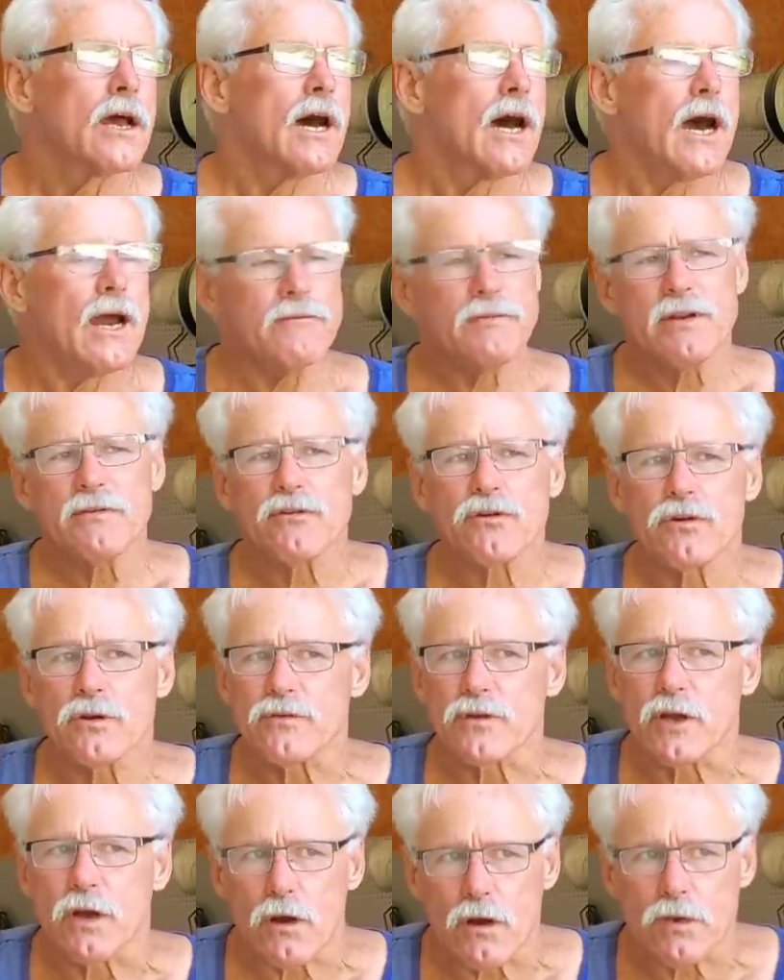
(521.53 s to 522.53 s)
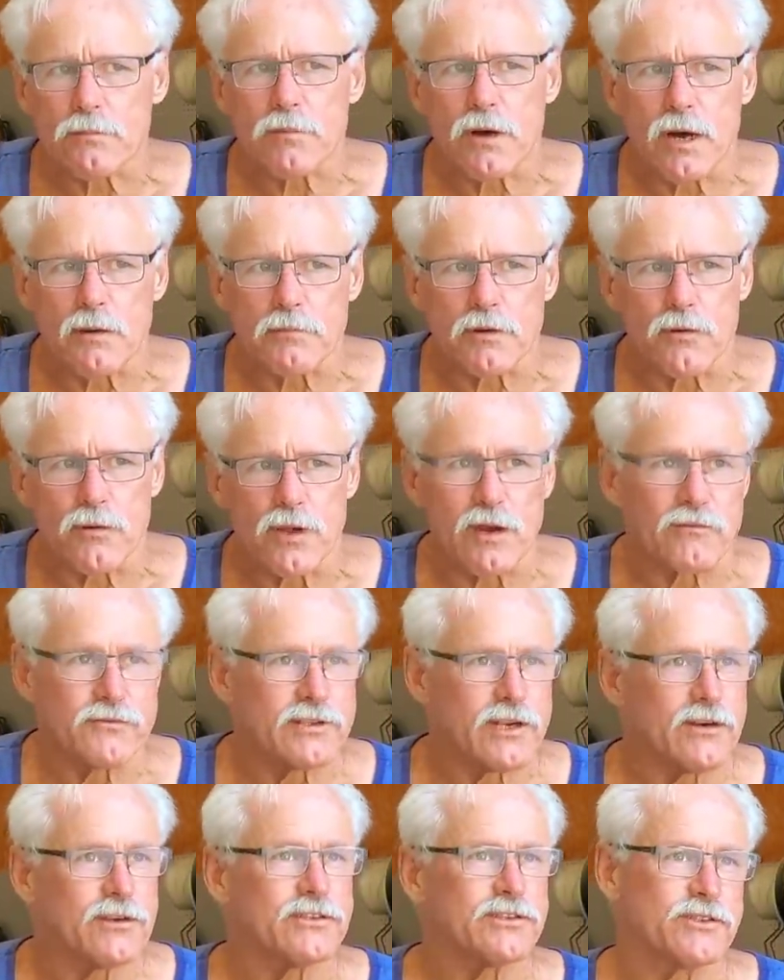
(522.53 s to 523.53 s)
I've never heard of a car bomb going up.
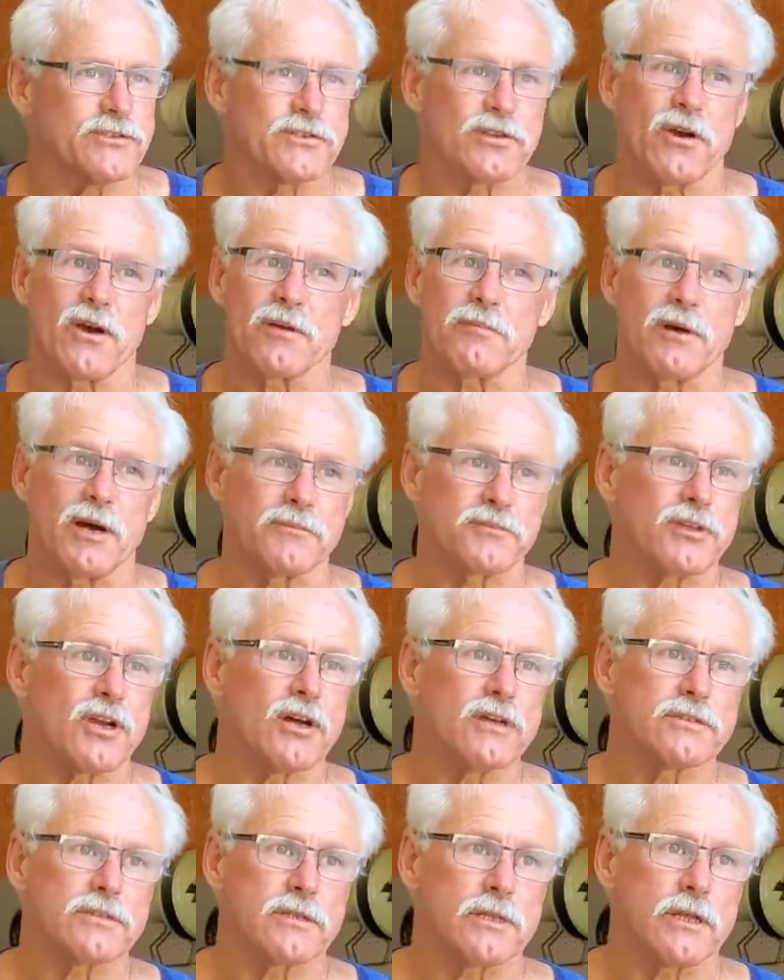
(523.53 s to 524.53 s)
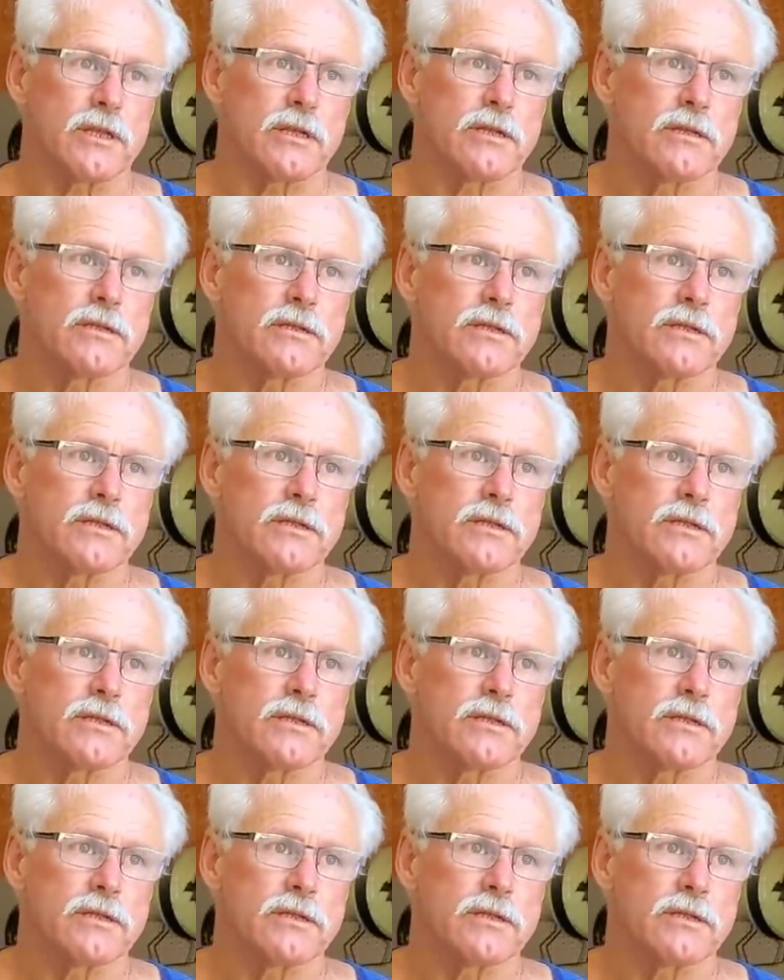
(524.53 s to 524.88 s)
Terrorists use car bombs constantly.